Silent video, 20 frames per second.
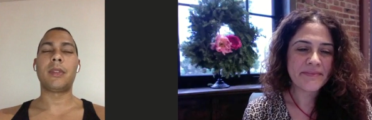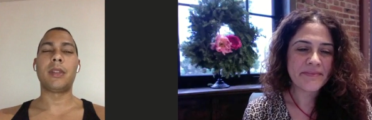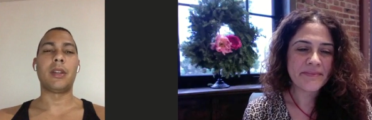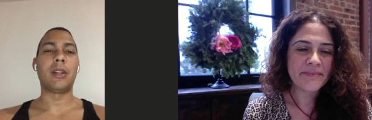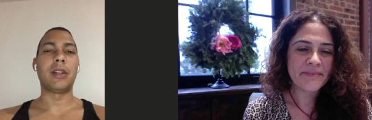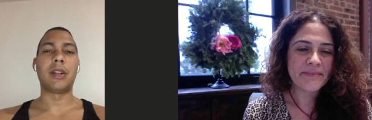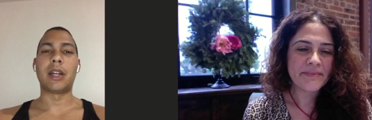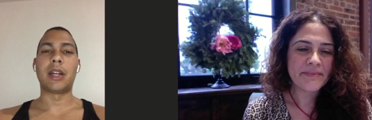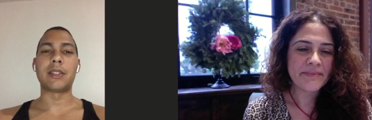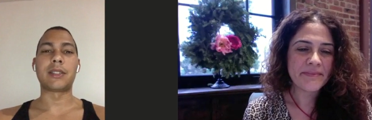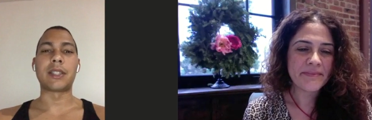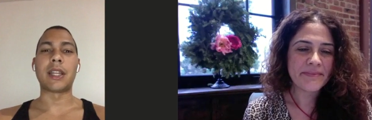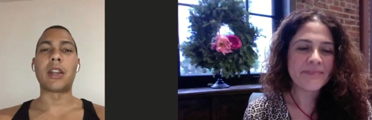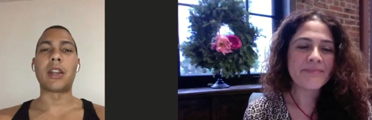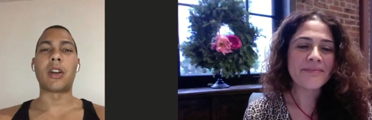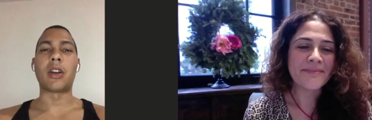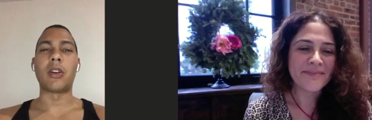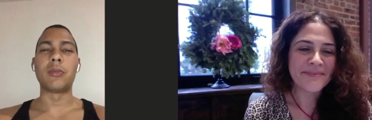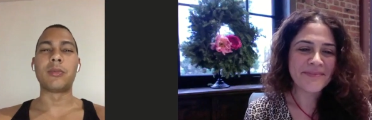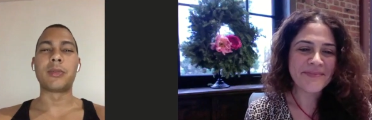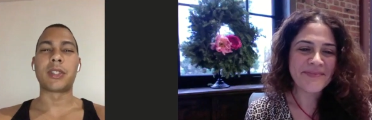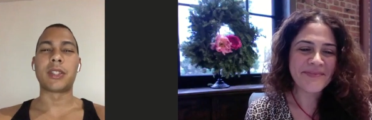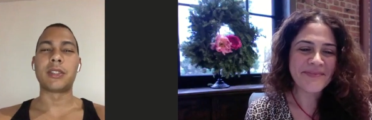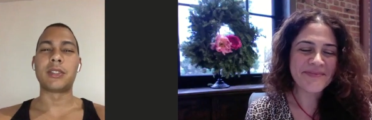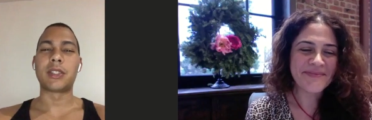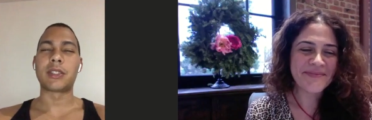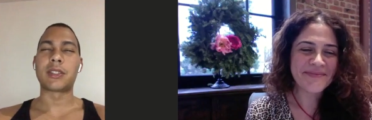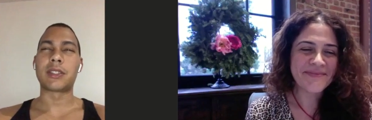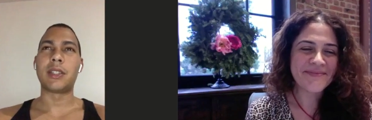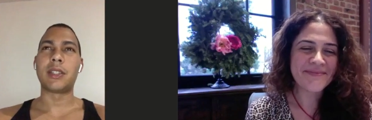Speaker 1: you know, a sign of hope to
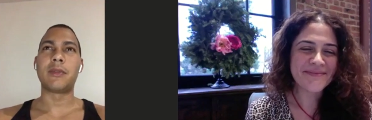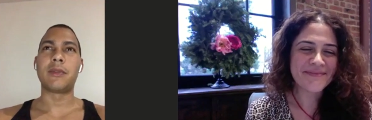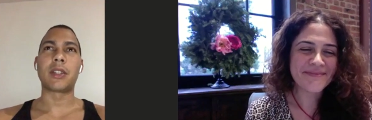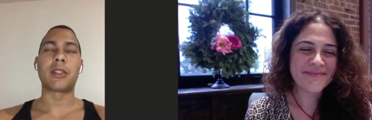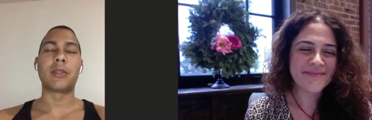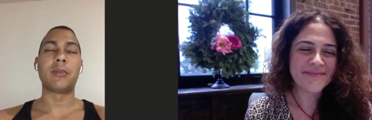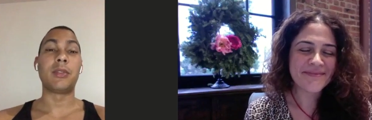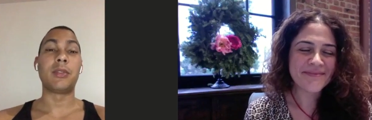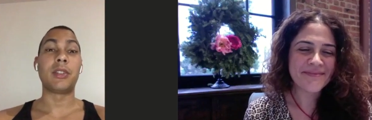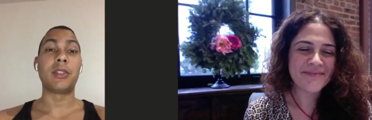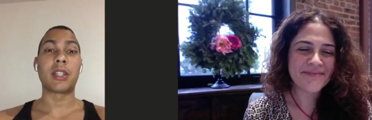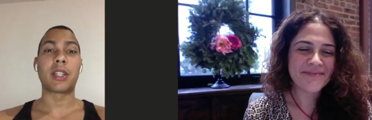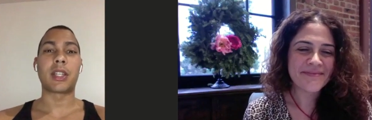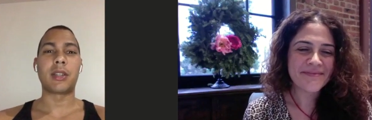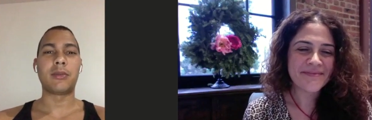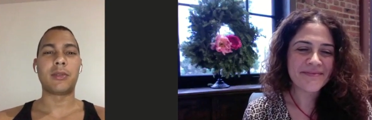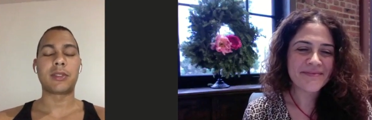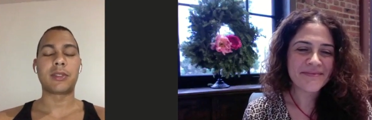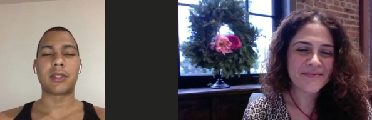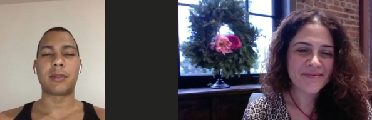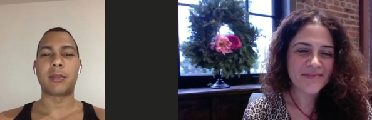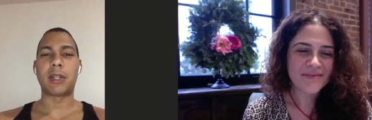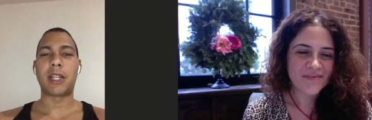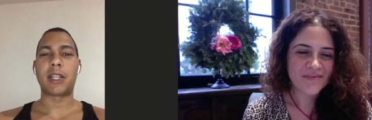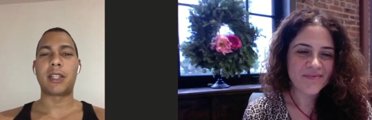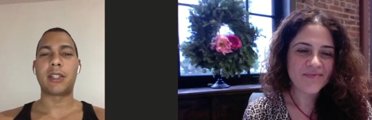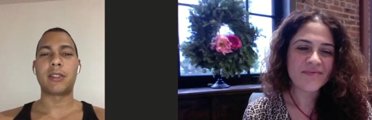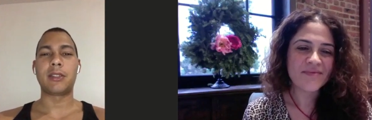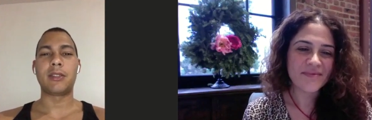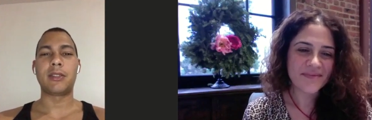just even communicate with
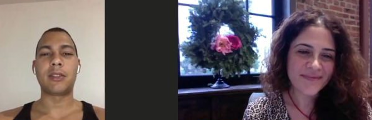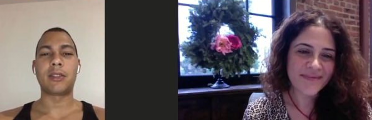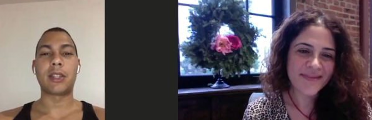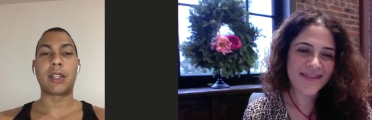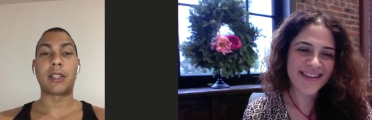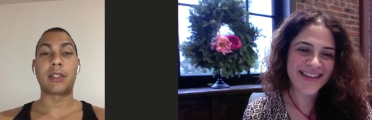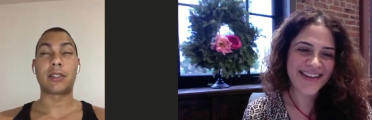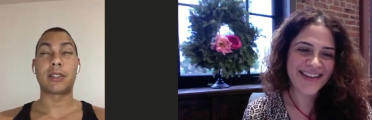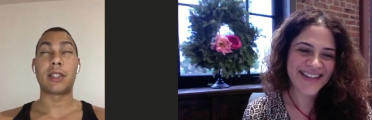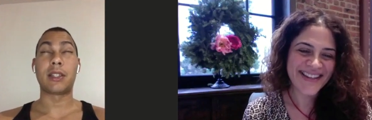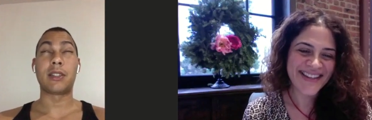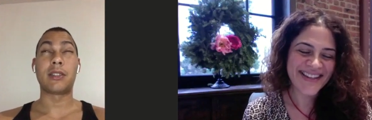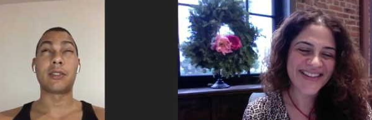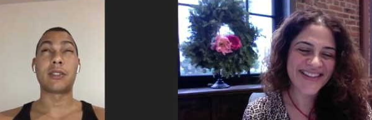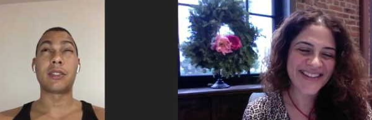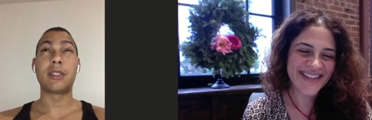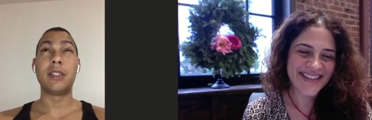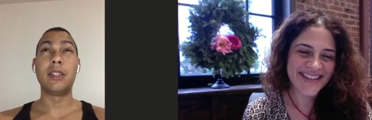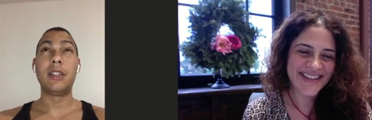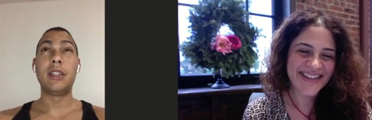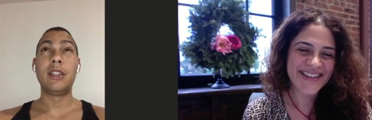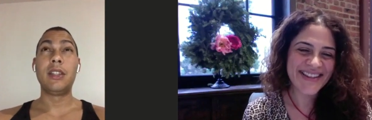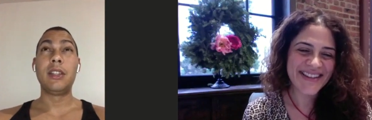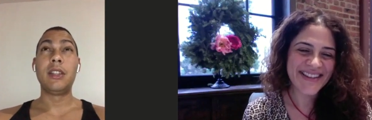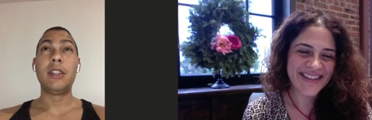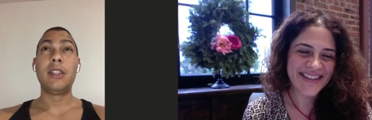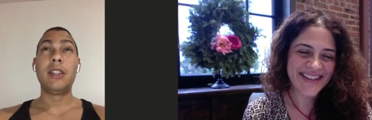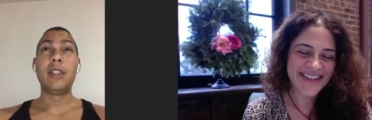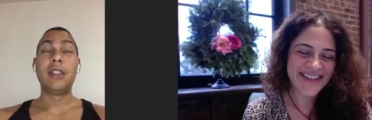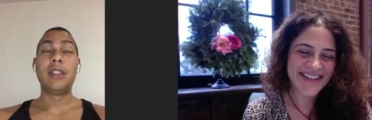somebody. You know, like there's
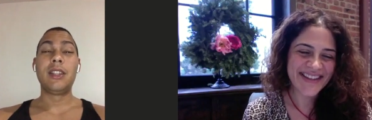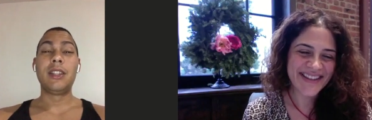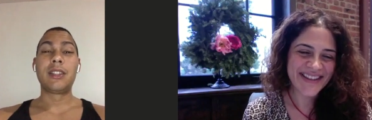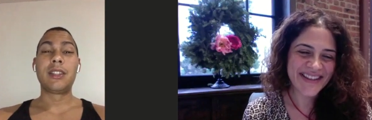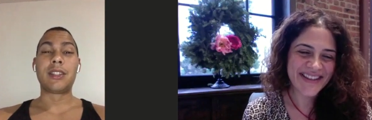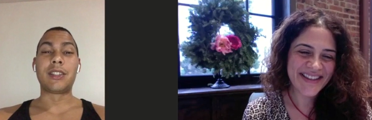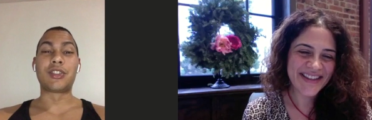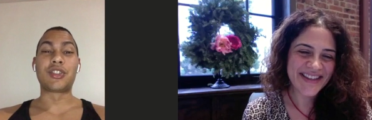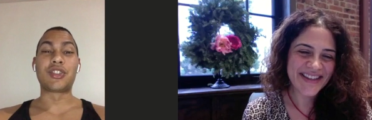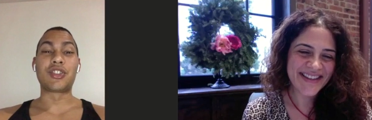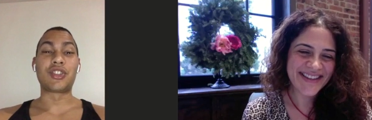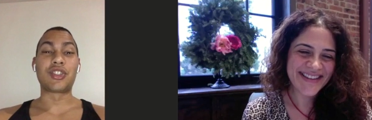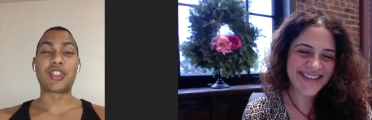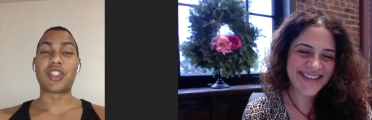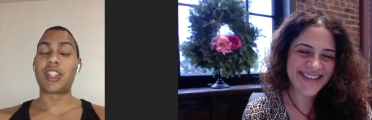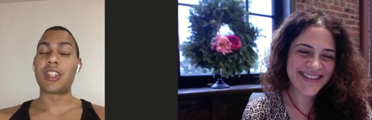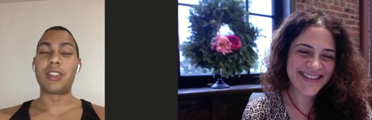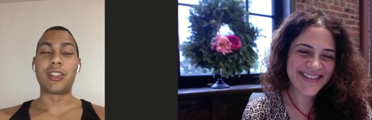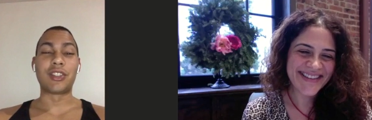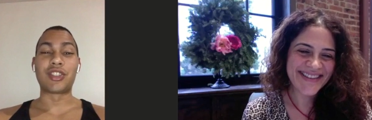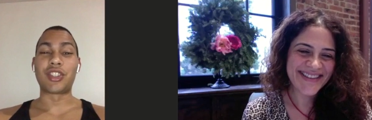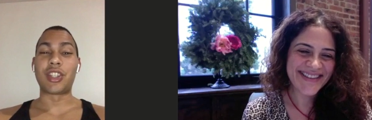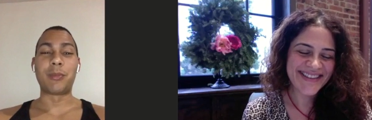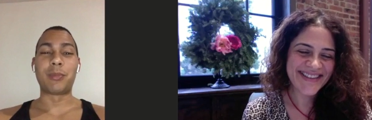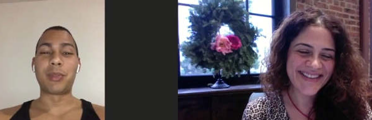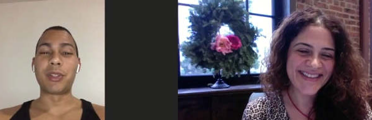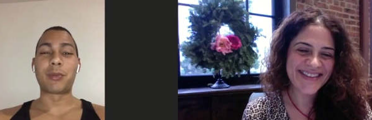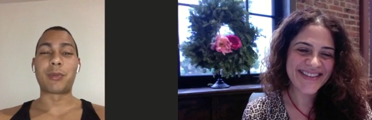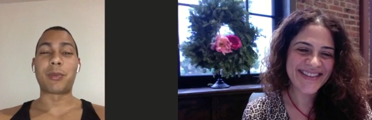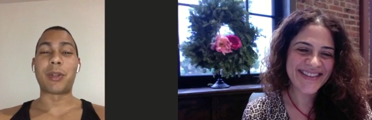this che- the
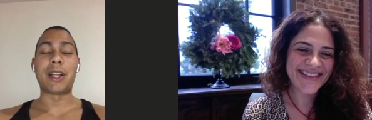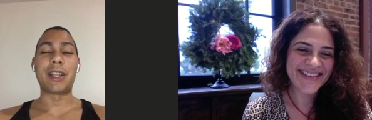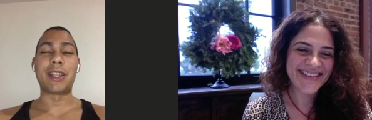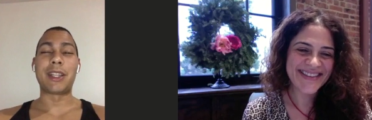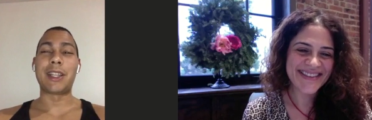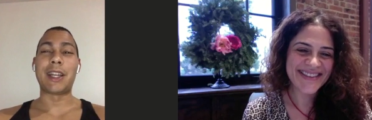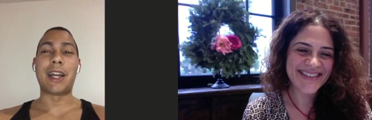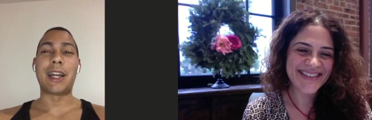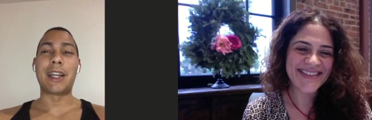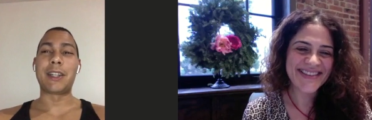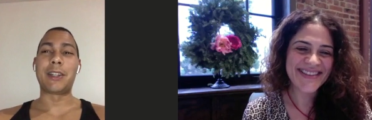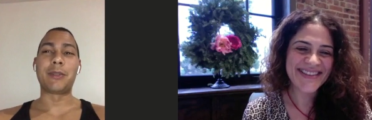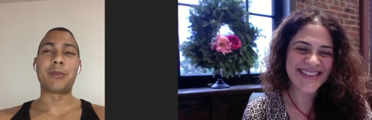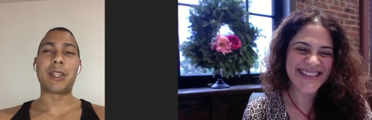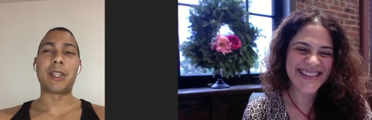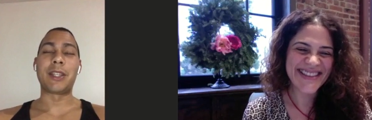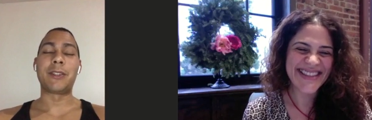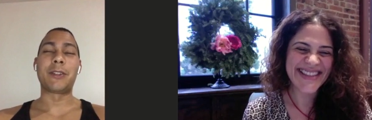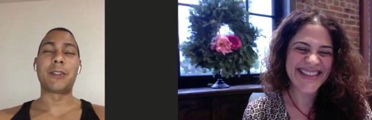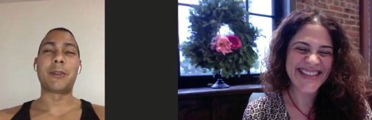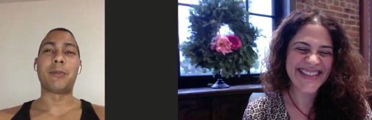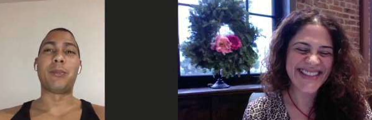cheapest probably item that you